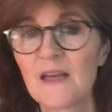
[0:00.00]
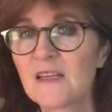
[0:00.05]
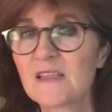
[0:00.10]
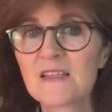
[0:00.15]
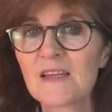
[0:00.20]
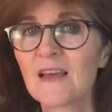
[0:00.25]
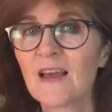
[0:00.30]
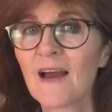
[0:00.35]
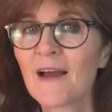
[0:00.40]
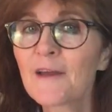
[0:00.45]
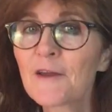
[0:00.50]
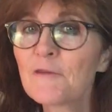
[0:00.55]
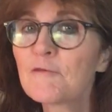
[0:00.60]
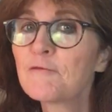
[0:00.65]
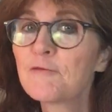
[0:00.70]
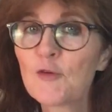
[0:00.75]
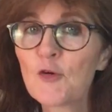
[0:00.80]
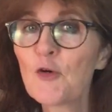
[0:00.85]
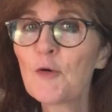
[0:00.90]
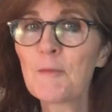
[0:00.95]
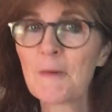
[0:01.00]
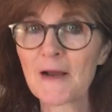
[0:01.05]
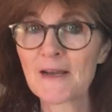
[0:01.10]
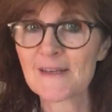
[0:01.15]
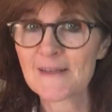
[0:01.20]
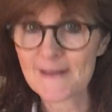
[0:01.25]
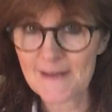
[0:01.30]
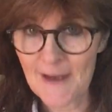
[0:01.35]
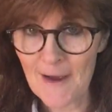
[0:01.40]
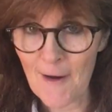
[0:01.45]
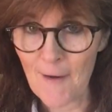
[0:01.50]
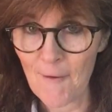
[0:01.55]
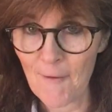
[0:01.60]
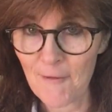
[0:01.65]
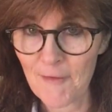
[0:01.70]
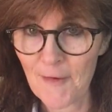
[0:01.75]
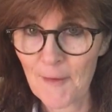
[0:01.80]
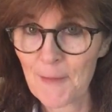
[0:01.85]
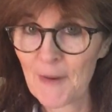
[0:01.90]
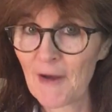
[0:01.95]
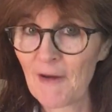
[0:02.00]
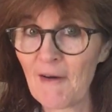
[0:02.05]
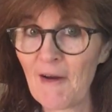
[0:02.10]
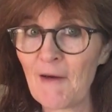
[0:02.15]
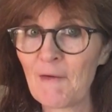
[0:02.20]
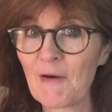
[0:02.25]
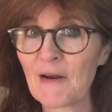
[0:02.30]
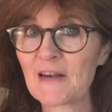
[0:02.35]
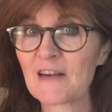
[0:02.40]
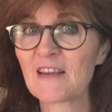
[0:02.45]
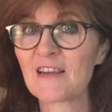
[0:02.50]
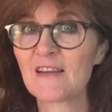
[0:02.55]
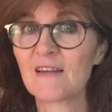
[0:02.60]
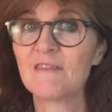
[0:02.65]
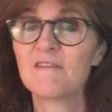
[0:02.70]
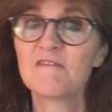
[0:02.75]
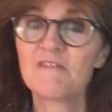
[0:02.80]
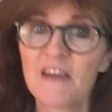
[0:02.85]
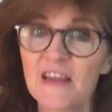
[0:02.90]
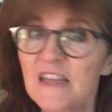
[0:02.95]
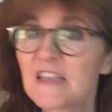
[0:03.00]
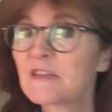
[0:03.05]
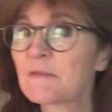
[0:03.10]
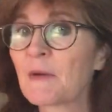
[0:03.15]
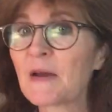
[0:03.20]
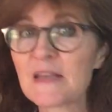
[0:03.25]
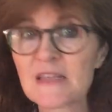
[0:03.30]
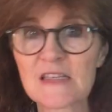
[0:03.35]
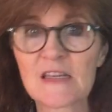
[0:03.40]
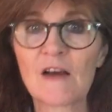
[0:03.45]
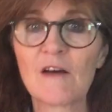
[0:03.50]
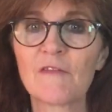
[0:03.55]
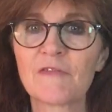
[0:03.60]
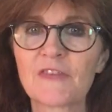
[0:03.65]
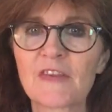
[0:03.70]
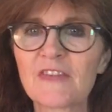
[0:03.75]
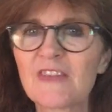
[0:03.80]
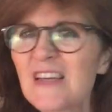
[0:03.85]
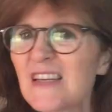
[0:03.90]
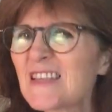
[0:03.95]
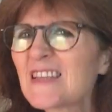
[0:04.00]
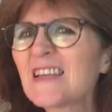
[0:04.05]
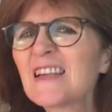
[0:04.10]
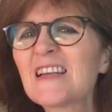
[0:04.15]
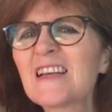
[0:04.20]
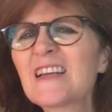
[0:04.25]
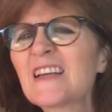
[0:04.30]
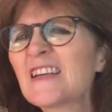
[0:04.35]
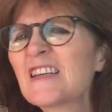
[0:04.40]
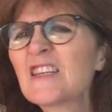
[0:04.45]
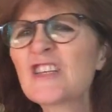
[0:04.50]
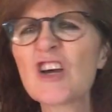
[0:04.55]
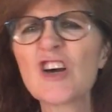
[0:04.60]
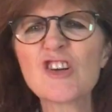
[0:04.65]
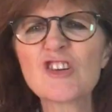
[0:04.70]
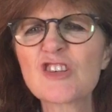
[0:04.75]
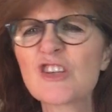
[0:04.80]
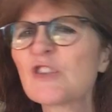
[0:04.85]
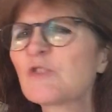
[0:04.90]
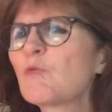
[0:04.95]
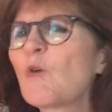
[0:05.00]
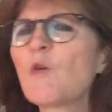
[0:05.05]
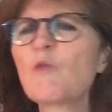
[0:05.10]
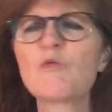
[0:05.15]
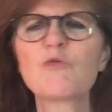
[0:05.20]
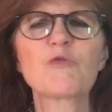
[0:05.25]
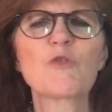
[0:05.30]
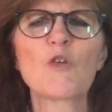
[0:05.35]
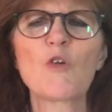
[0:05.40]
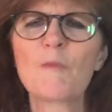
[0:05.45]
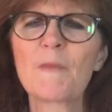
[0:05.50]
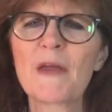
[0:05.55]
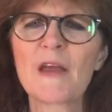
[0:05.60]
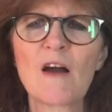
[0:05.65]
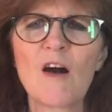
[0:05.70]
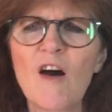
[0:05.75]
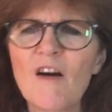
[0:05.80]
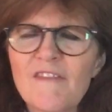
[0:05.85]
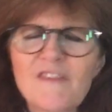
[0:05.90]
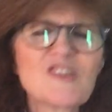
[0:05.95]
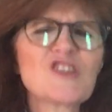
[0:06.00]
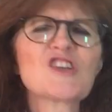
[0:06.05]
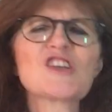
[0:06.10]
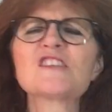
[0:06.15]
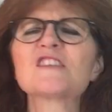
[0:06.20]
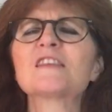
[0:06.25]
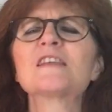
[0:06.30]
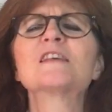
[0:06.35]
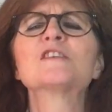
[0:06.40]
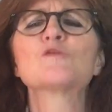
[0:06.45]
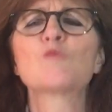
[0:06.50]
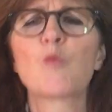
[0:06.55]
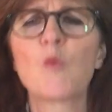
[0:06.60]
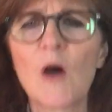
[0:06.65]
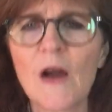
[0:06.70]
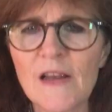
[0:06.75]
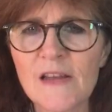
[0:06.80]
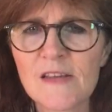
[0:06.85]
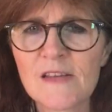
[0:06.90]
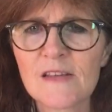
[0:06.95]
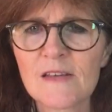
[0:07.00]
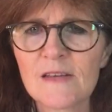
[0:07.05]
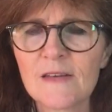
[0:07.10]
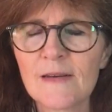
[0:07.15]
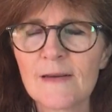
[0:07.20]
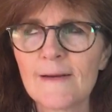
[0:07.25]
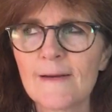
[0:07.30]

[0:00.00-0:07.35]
See, I could fool myself about how I'd convinced myself that this little indulgence won't throw me off just this once.